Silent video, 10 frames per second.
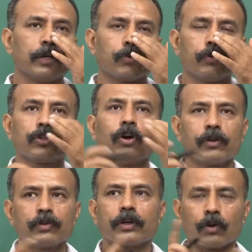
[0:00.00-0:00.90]
So, we should not
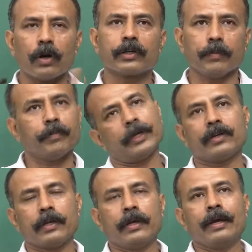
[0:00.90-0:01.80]
use the wrong term,
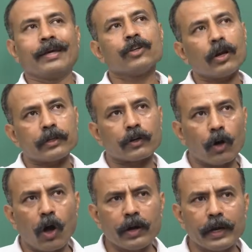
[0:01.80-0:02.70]
because it is not the
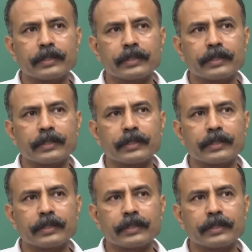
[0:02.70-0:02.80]
wrong,